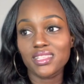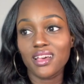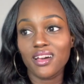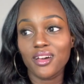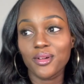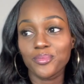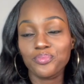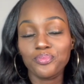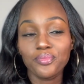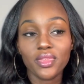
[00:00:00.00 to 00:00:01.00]
Um,
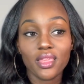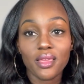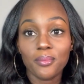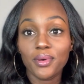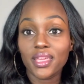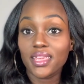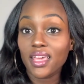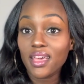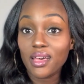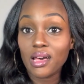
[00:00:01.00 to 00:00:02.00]
but
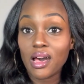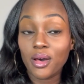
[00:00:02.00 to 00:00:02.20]
yeah,